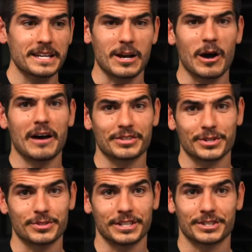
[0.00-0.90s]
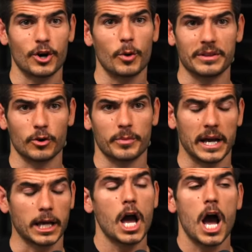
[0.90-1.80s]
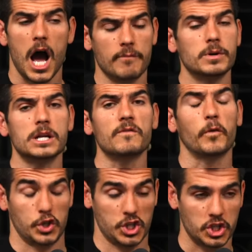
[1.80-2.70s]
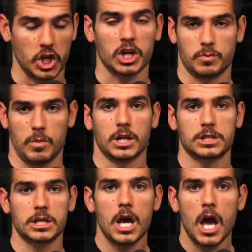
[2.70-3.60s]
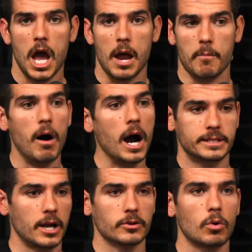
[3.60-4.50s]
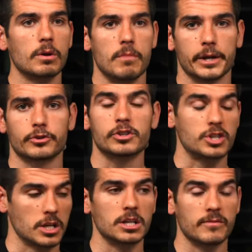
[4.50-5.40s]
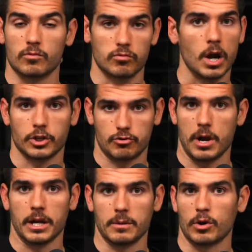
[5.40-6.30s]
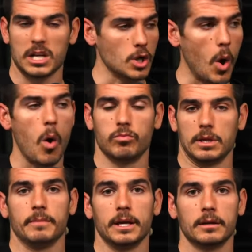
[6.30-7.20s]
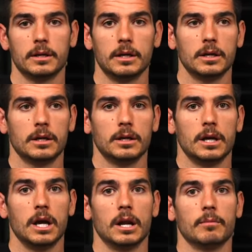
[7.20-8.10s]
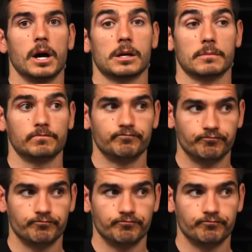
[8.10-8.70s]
is I'll have associates call me and they'll be like, I've been in for six months and my territory manager doesn't even run a tray anymore. It's only me. And I'm like,